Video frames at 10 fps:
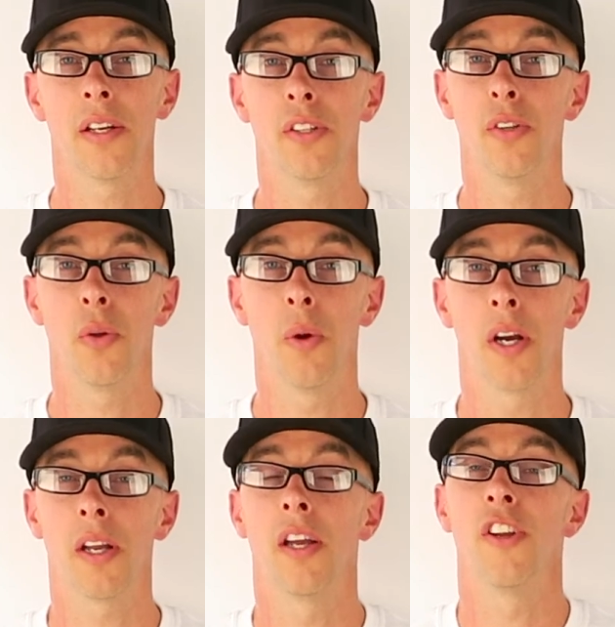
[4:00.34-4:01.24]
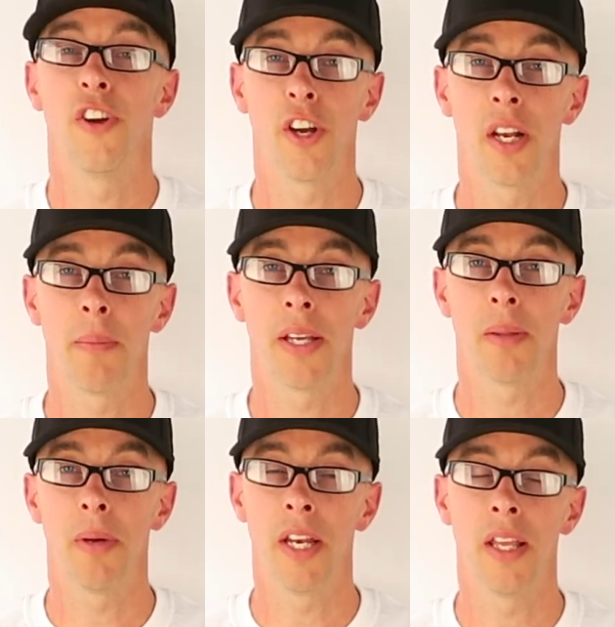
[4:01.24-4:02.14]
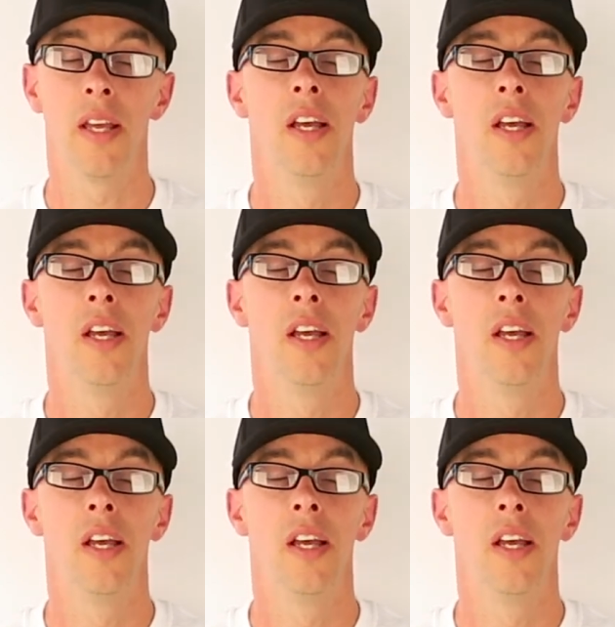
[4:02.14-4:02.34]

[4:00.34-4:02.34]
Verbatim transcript: there and do the work, you're going to make the money.